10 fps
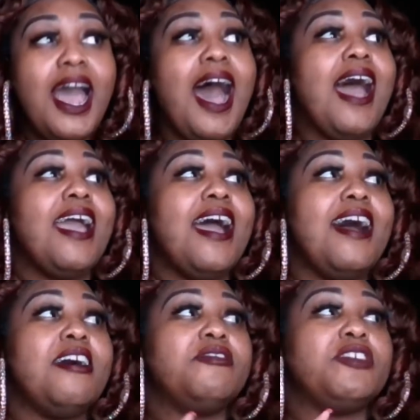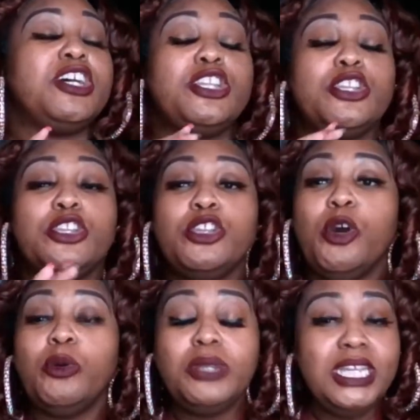I have
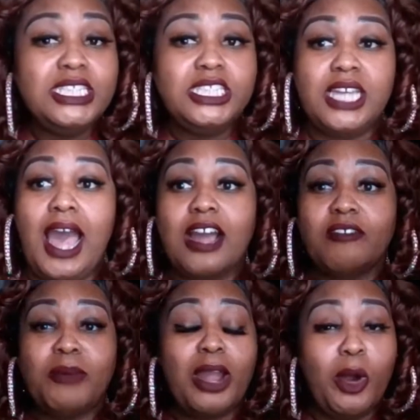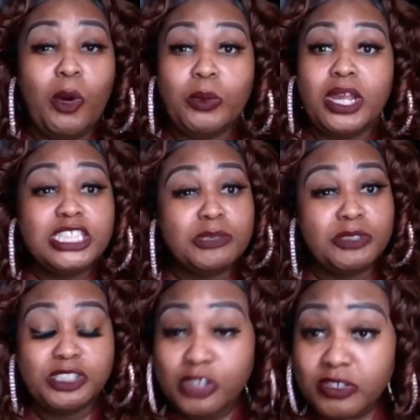no need to have my own customer
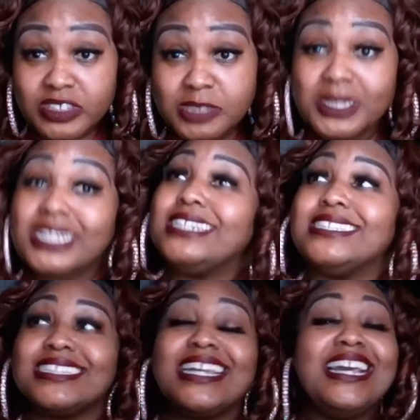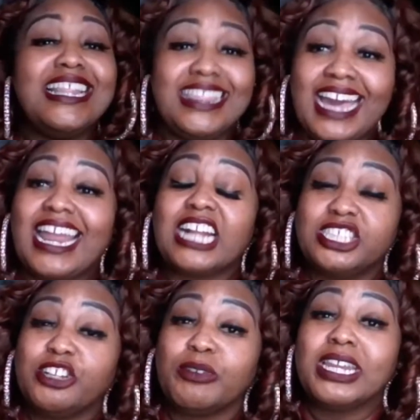service because that
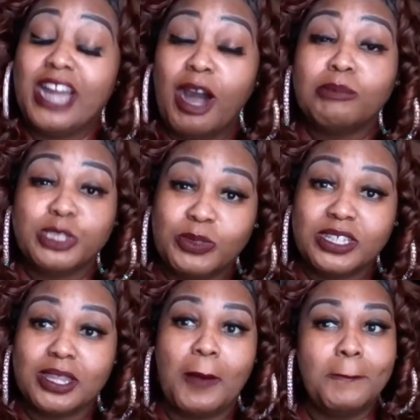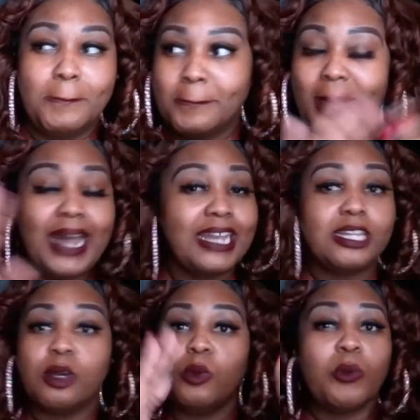actually already comes with my
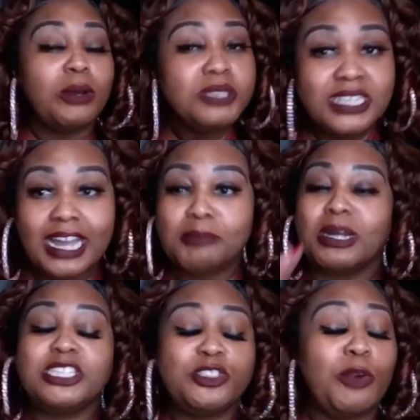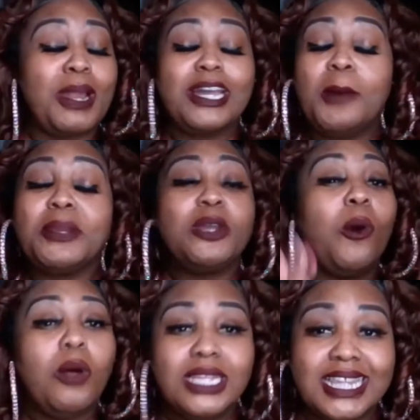website, my store, my company.
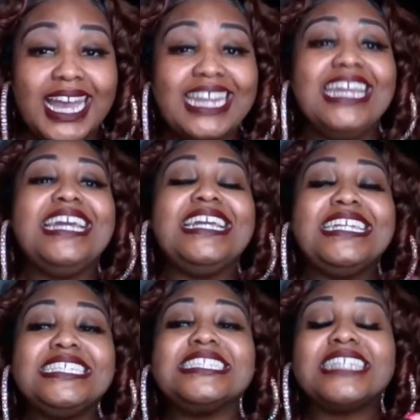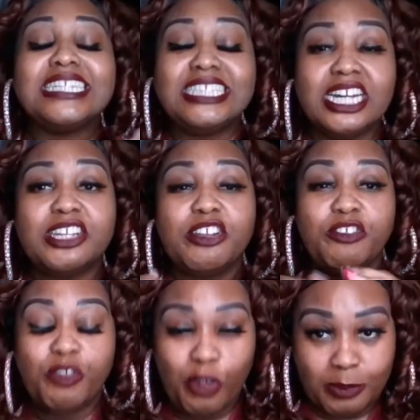All of that is done
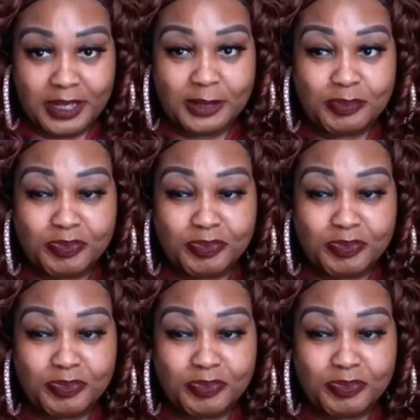for me.